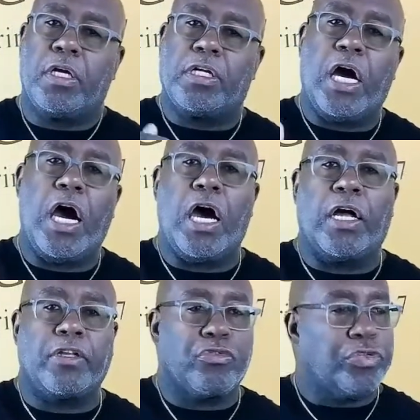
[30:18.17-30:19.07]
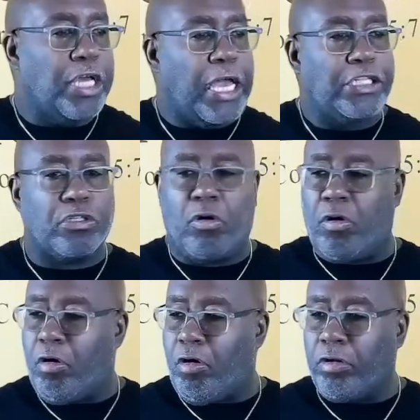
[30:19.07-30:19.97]
God creates
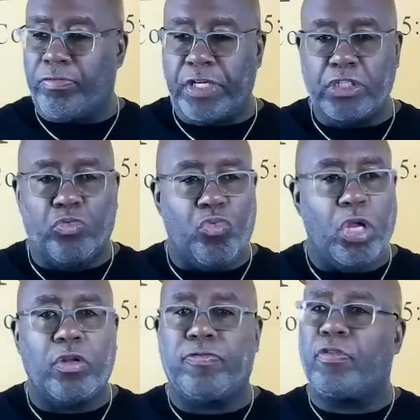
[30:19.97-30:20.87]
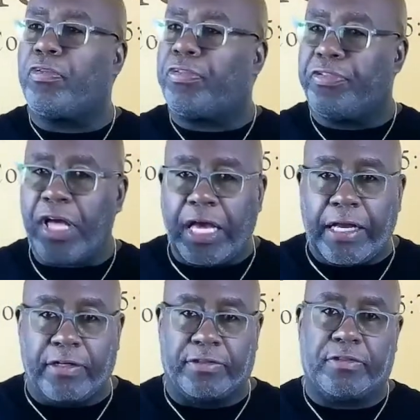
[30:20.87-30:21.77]
all of these wonderful
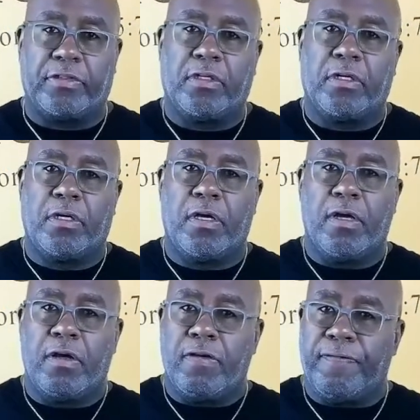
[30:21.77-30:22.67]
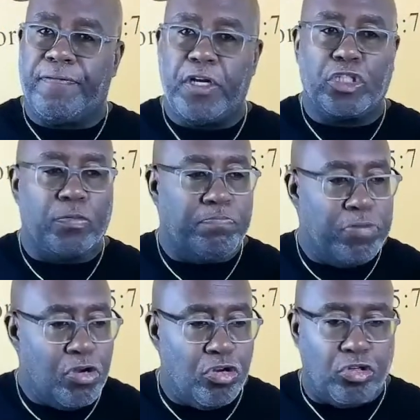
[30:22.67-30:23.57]
things fish,
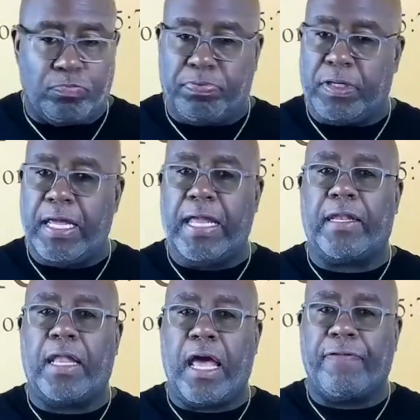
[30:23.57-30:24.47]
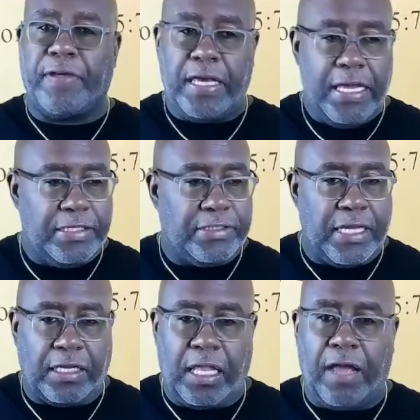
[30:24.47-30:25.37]
bird, plant life,
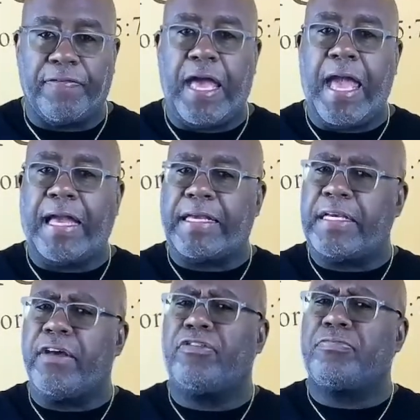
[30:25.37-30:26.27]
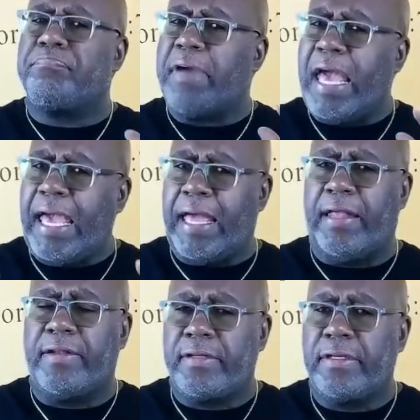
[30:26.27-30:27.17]
insect life, and gives
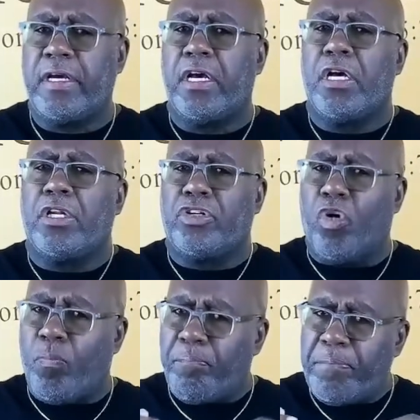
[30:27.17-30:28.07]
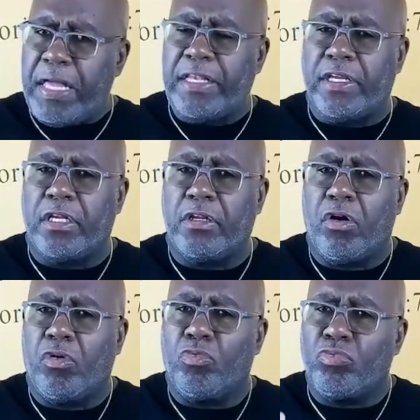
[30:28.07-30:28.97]
man
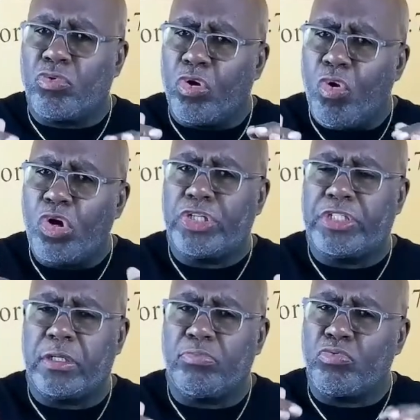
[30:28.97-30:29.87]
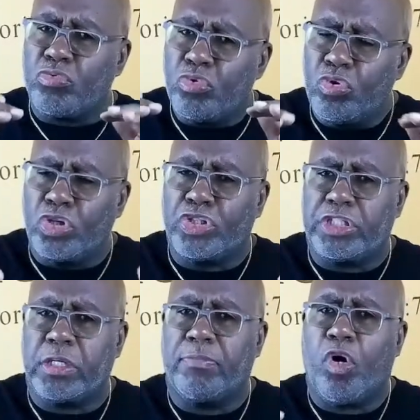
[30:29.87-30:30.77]
dominion, lordship,
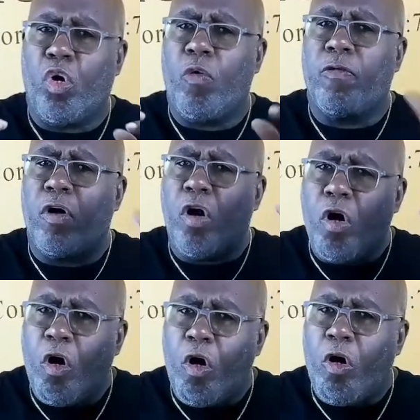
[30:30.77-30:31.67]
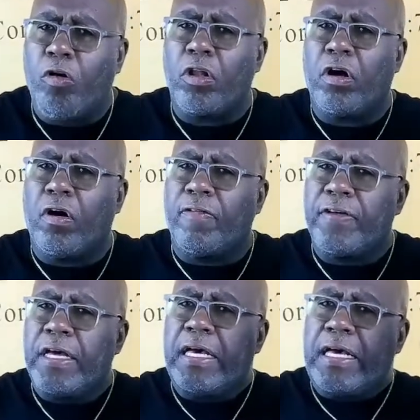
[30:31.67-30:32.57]
rulership over all
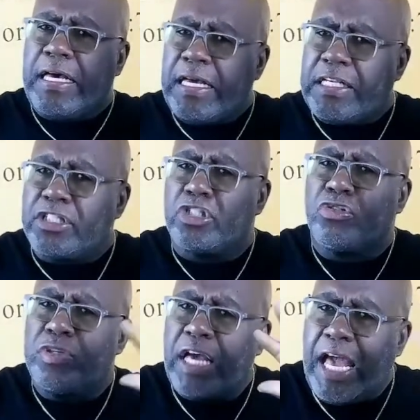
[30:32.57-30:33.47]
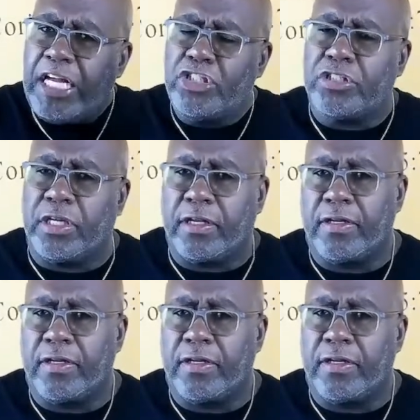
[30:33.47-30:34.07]
of his creation.